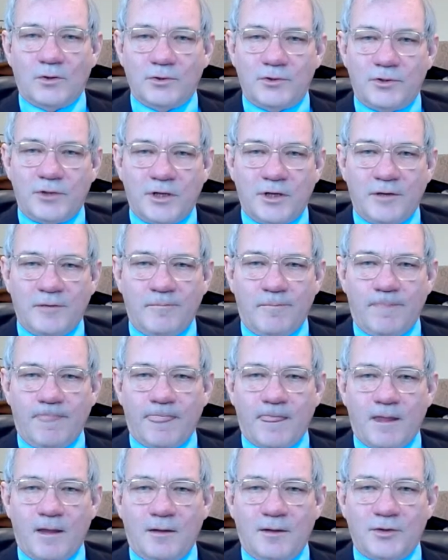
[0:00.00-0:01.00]
Good day.
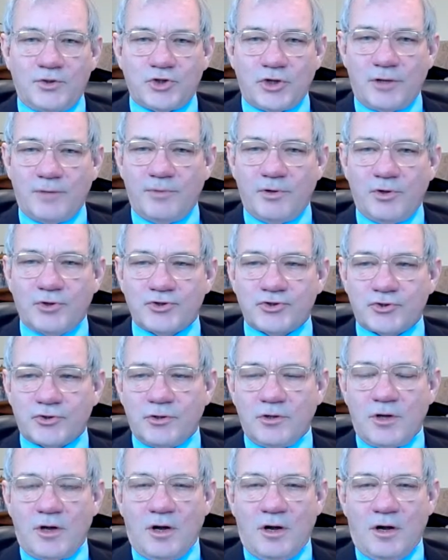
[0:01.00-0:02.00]
John Belcher
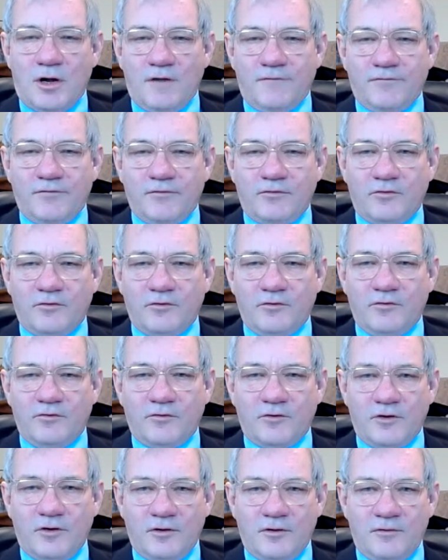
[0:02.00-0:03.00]
Law
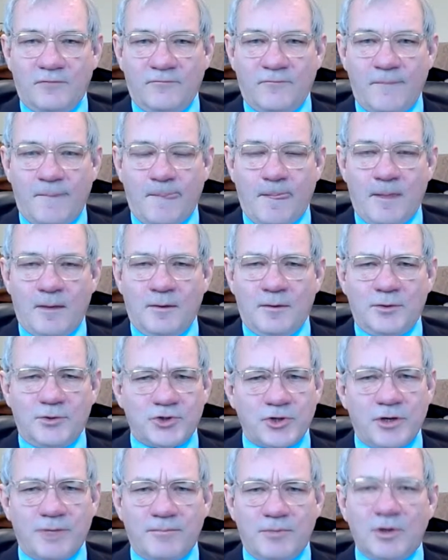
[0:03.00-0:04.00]
Offices of
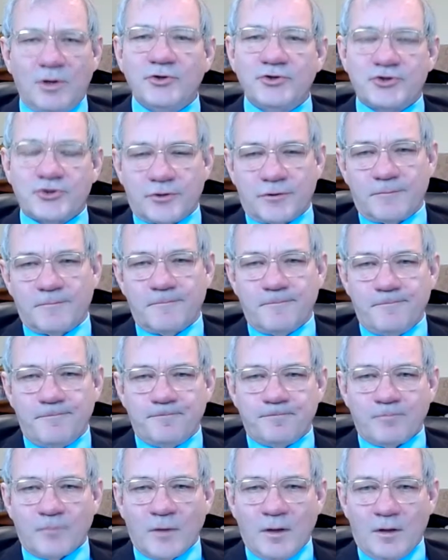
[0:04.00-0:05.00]
John Belcher.
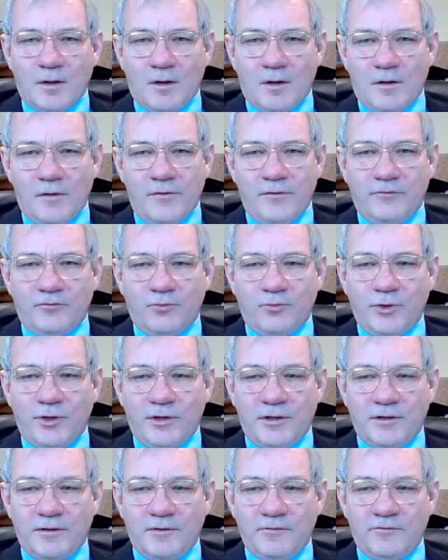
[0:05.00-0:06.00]
Uh, this
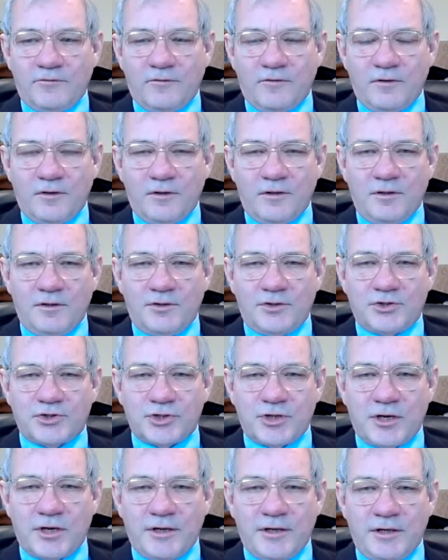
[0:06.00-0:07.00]
week is the
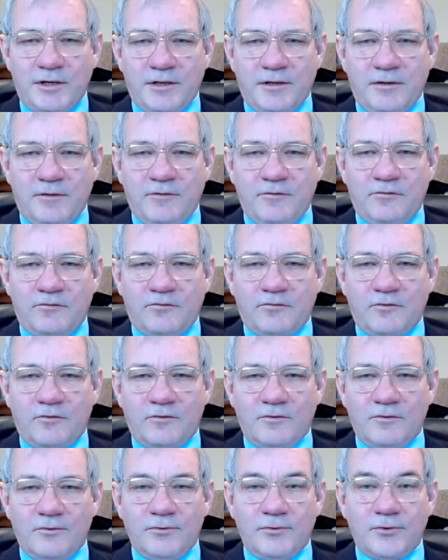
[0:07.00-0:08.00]
Chinese
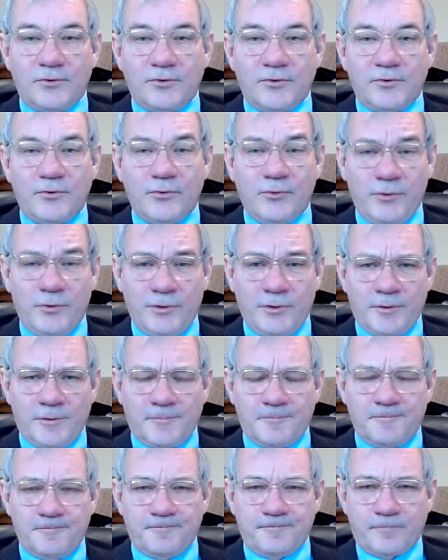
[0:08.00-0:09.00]
Lunar New
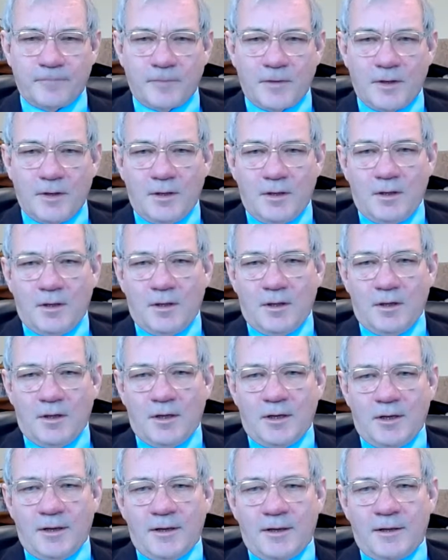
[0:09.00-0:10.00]
Year,
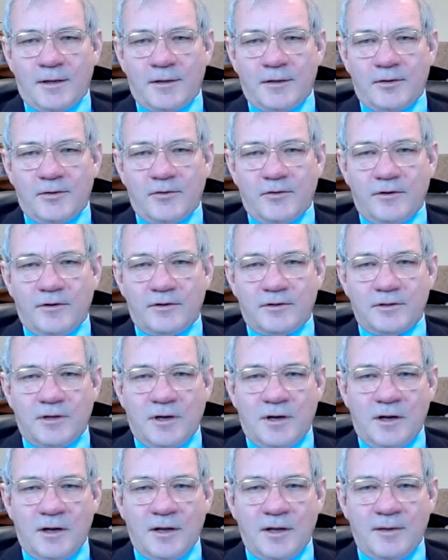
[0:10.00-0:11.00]
and the
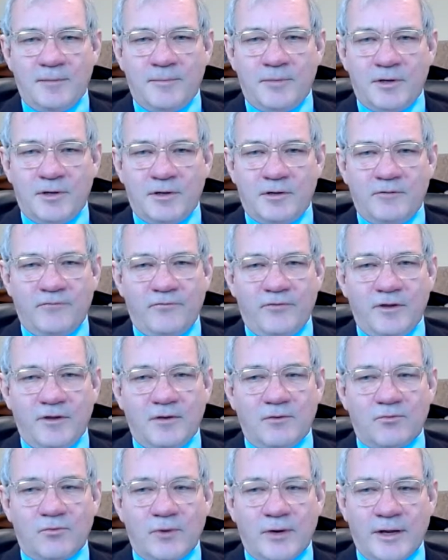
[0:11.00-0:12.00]
time of
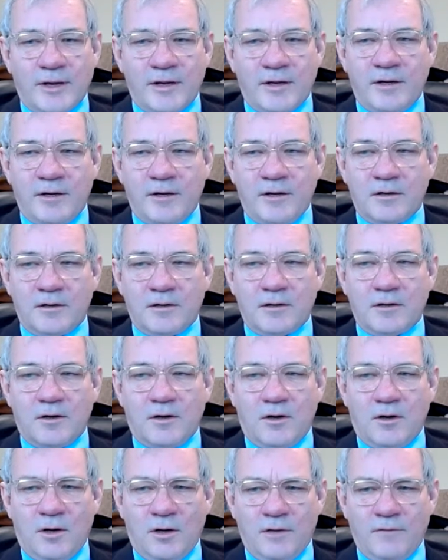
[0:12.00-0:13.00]
the red
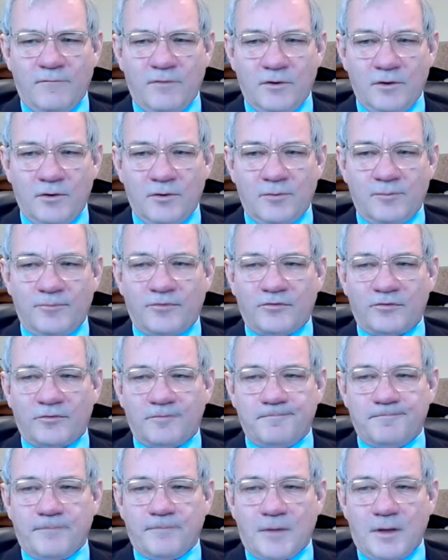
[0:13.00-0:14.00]
envelopes.
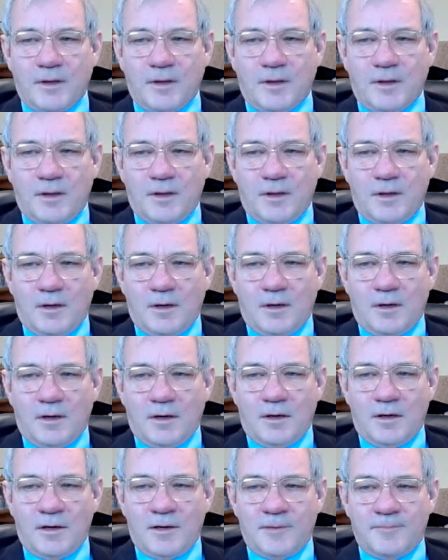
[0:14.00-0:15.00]

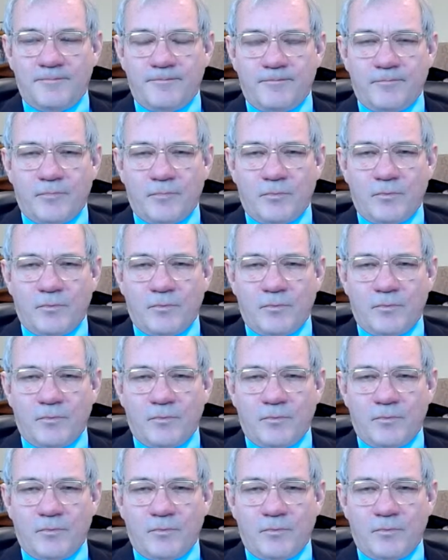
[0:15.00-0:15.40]
Um,